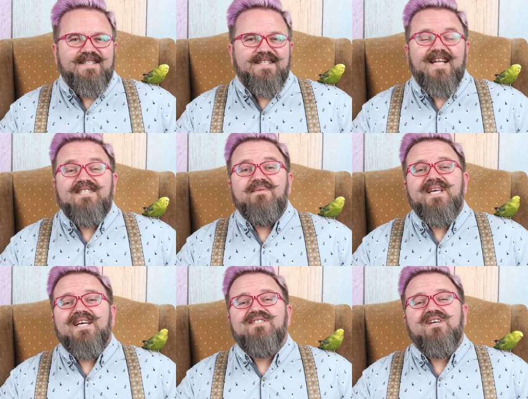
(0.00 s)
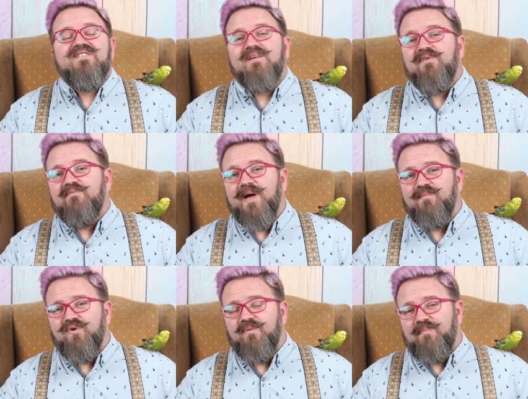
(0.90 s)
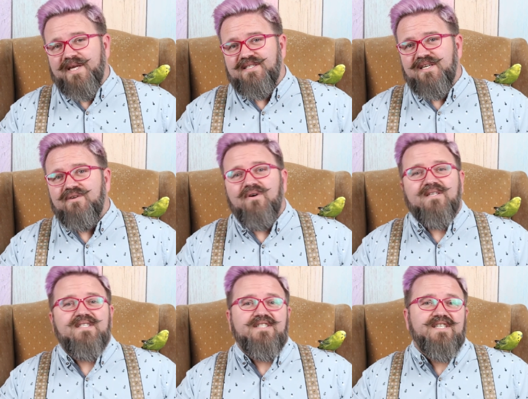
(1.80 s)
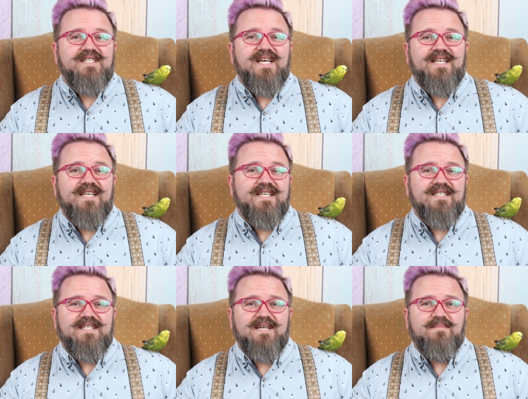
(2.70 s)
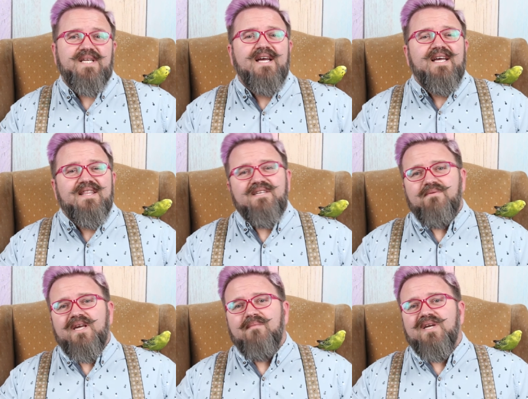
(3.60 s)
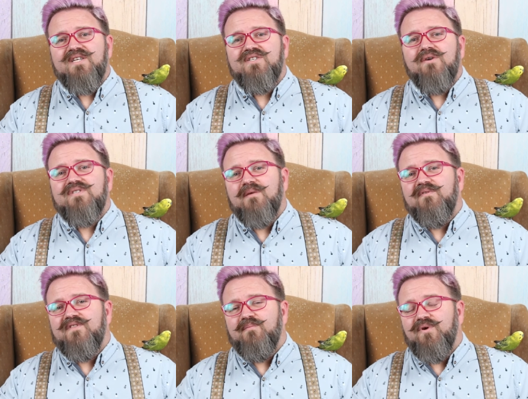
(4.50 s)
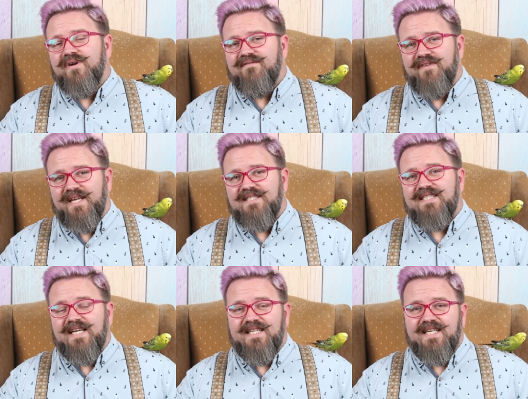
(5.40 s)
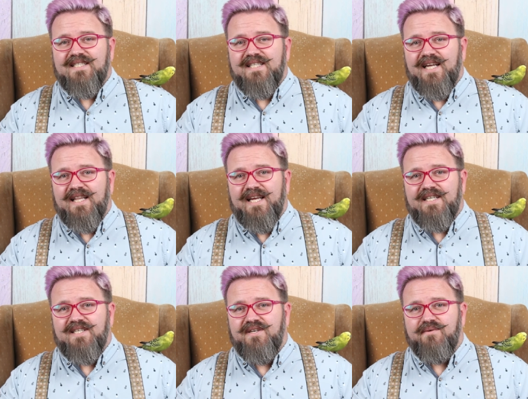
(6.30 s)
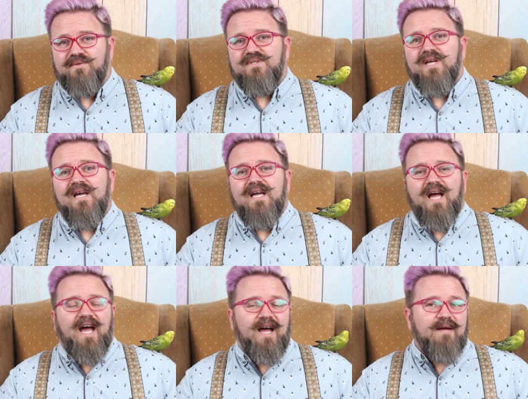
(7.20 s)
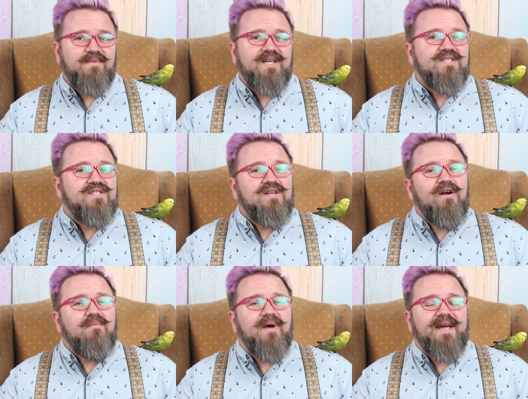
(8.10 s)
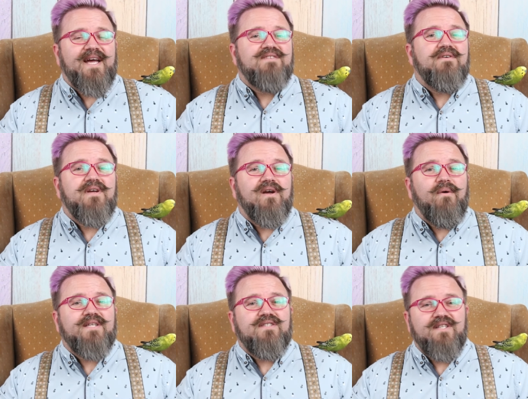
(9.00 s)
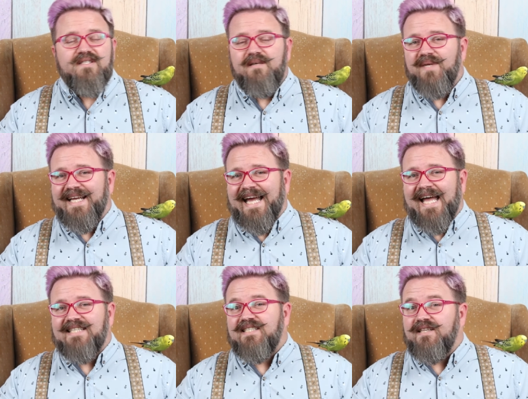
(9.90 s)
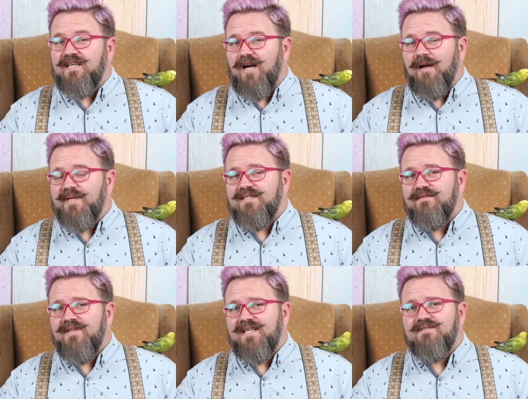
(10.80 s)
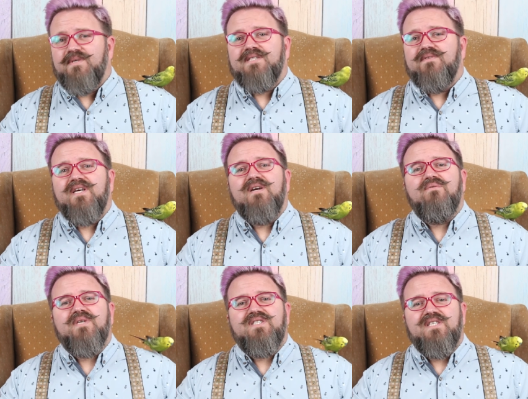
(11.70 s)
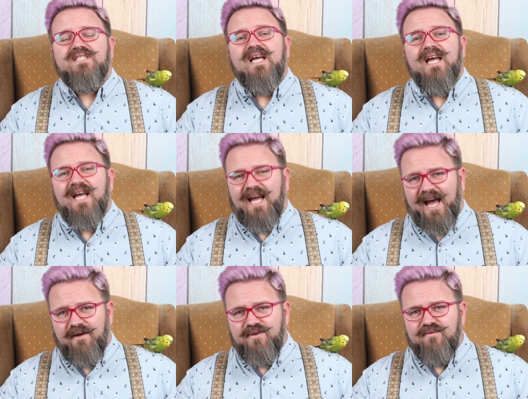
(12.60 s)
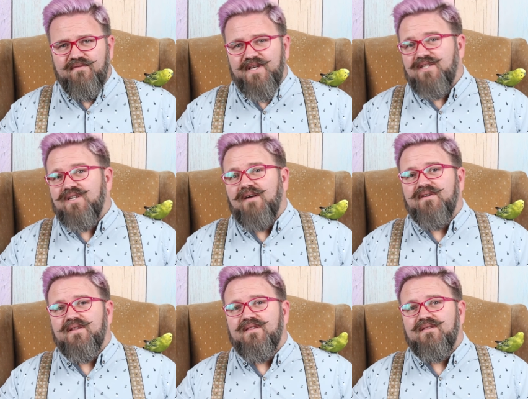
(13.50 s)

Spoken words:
Now last week I shared some of my more basic cross-stitching techniques and tips. This week I'm going to show some of the more advanced techniques that I like to use. I'm going to start by answering a question that somebody asked in the comments of last week's video, which is how you finish off a